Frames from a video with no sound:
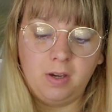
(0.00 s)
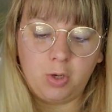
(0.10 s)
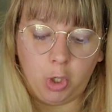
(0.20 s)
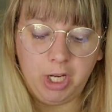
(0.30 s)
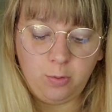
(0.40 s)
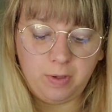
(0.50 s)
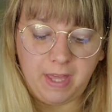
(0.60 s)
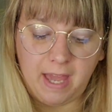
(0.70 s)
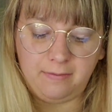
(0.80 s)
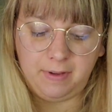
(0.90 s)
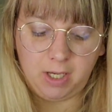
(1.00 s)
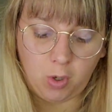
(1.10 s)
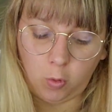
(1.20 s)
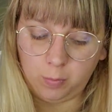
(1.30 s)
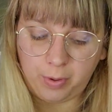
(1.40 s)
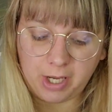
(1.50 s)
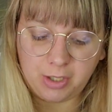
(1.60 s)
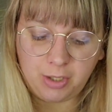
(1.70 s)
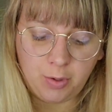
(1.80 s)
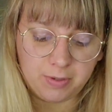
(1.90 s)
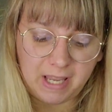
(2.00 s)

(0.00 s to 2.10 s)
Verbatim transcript: Green with envy, cold pressed juice,